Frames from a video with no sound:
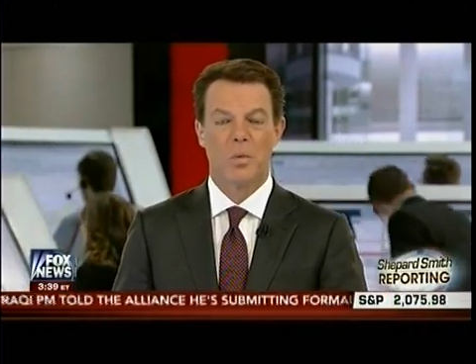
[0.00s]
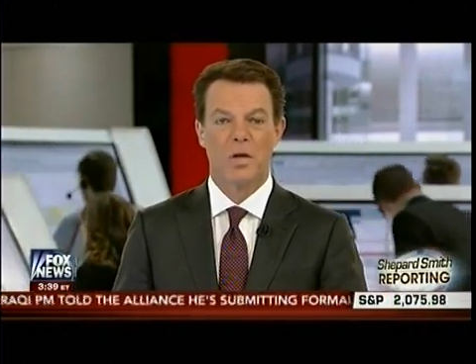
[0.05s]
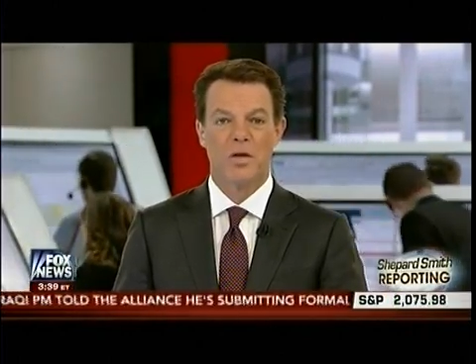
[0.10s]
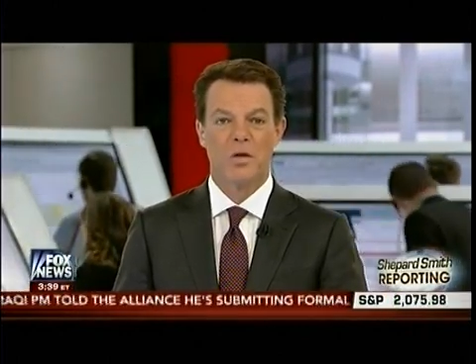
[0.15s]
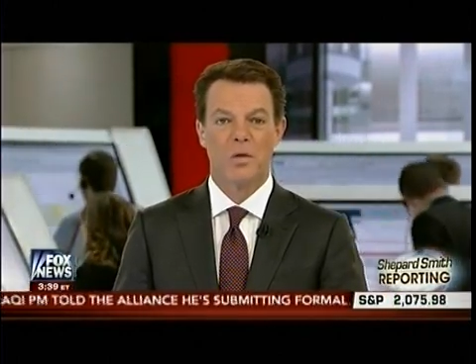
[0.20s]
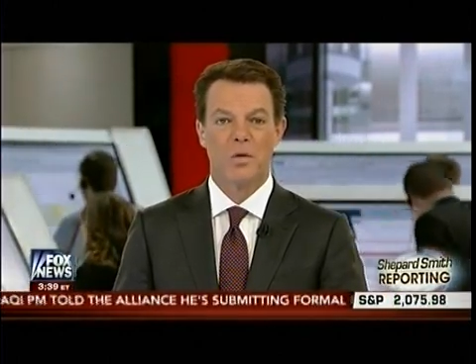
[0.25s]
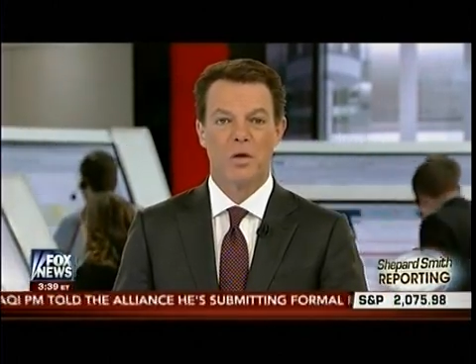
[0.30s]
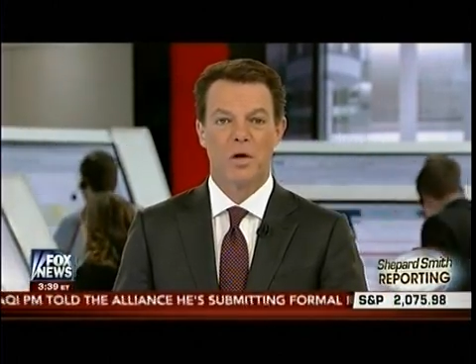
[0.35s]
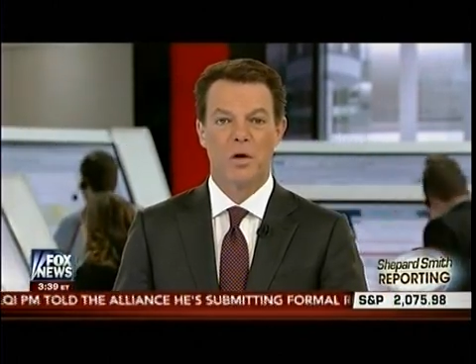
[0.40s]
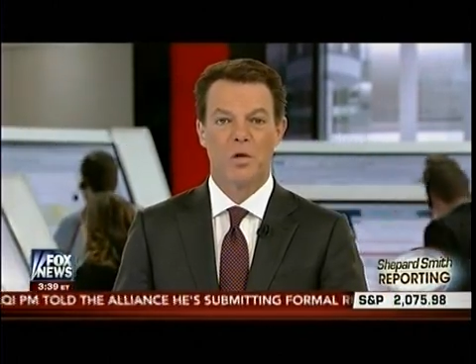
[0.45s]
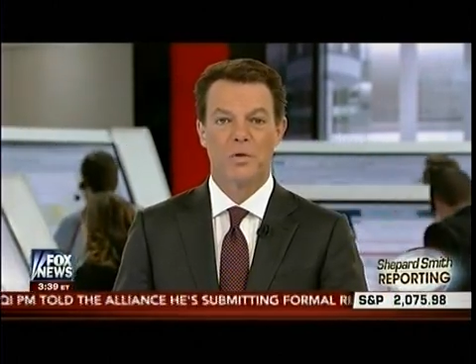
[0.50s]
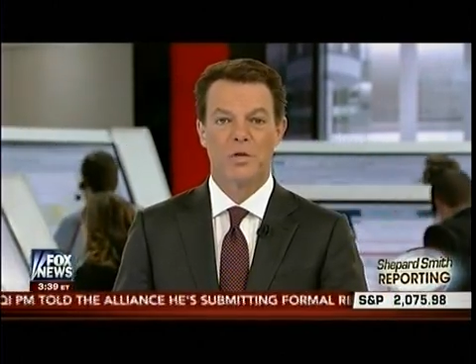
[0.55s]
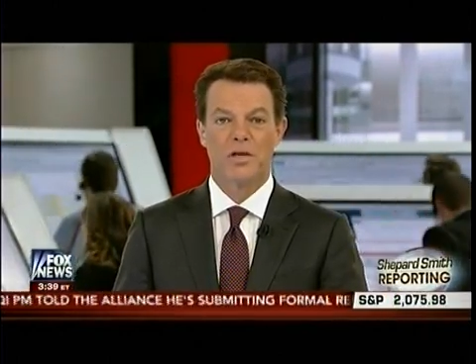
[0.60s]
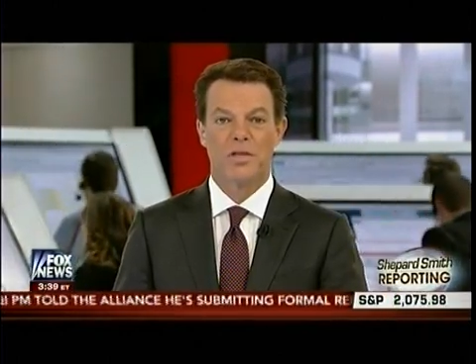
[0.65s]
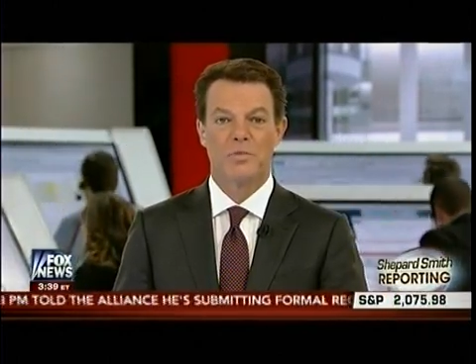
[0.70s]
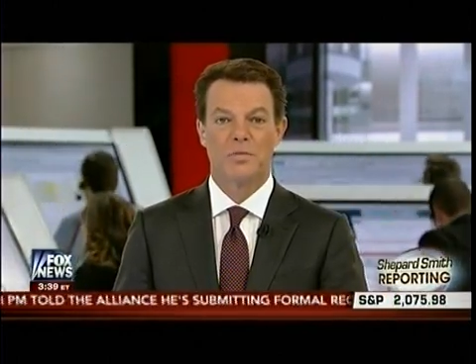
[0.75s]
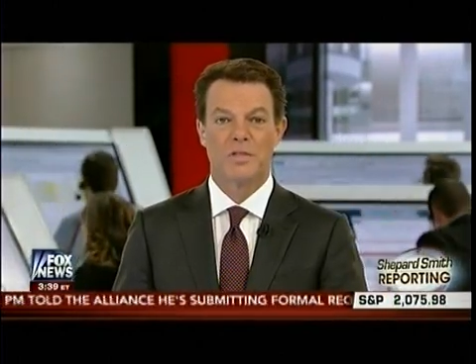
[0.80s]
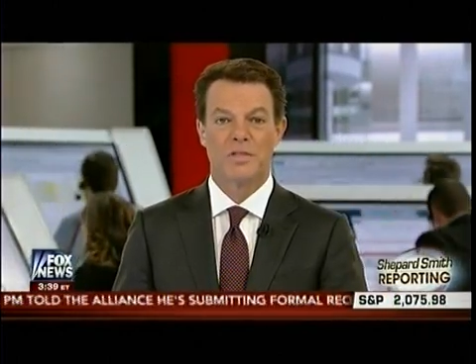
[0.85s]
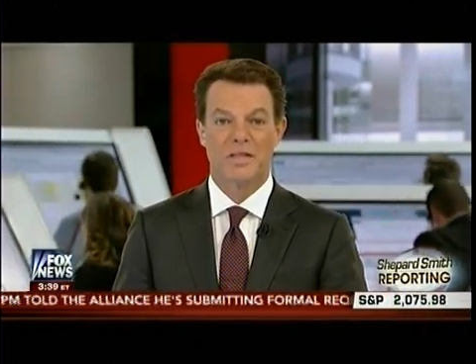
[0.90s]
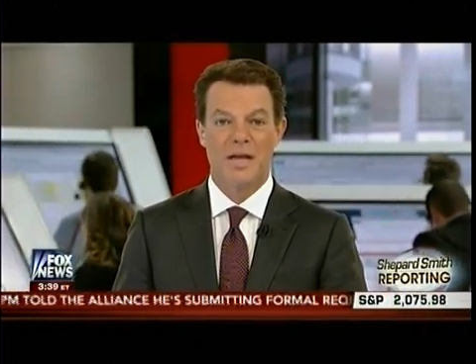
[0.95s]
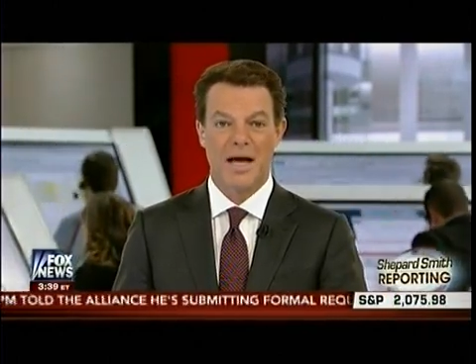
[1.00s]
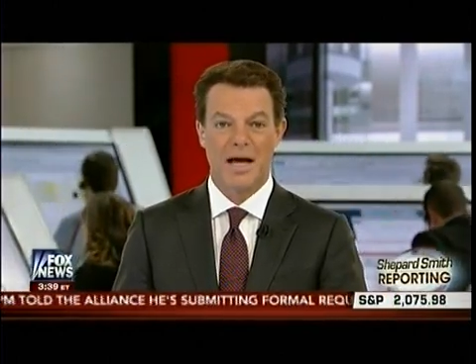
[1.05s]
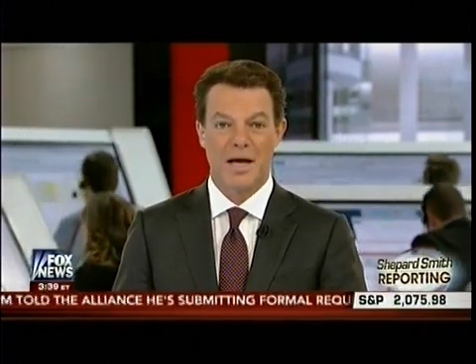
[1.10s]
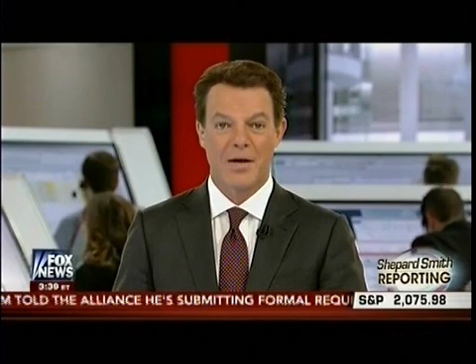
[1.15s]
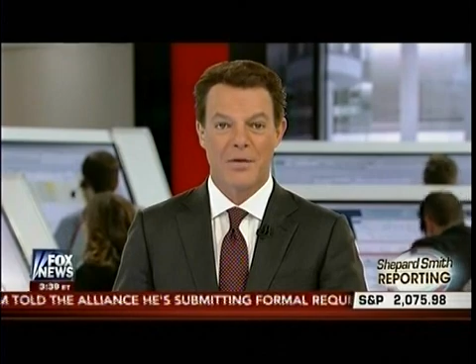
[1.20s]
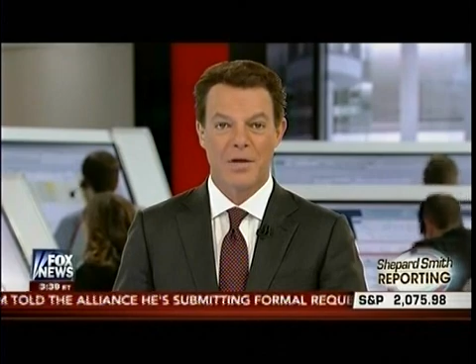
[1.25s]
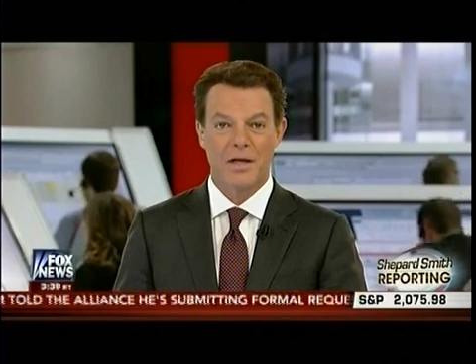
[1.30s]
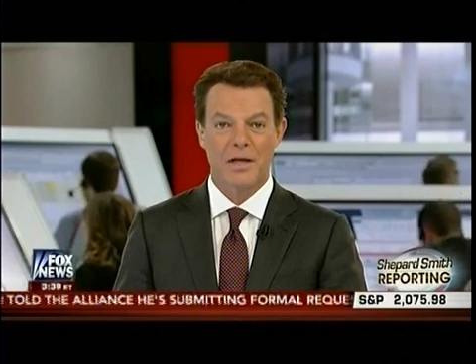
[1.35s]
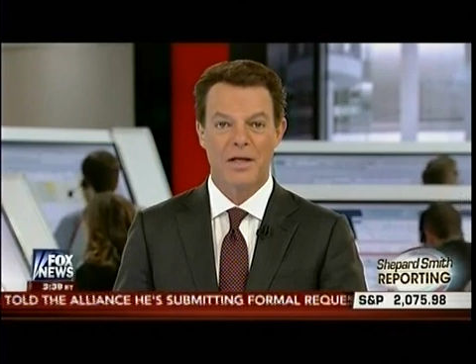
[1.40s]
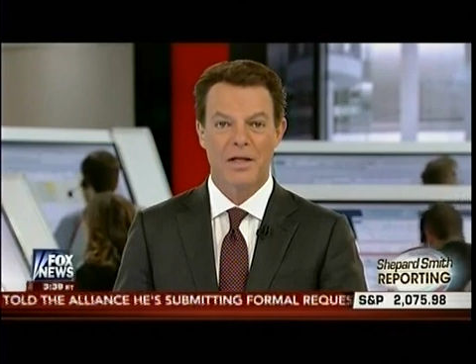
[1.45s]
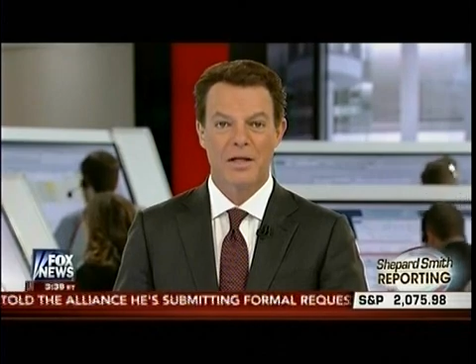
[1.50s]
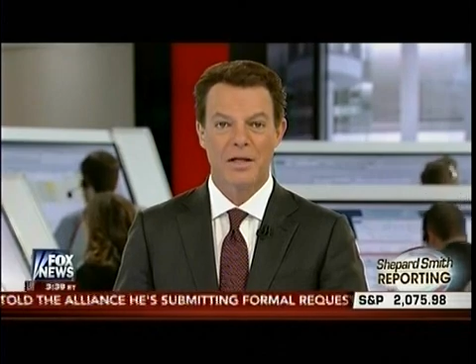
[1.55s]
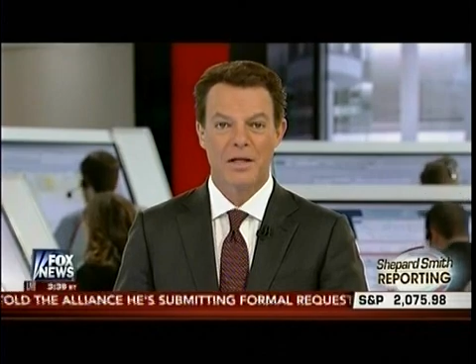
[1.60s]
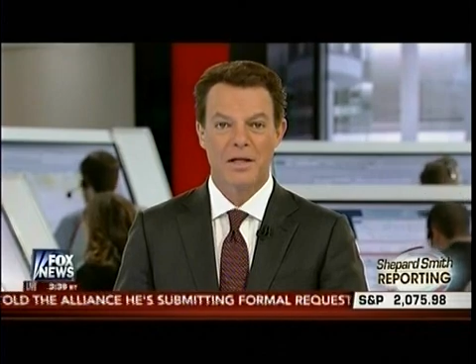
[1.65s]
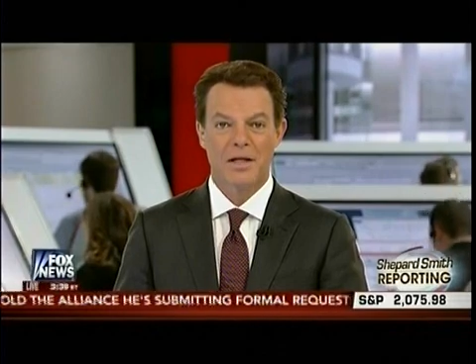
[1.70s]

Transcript: Wendell Goler is retiring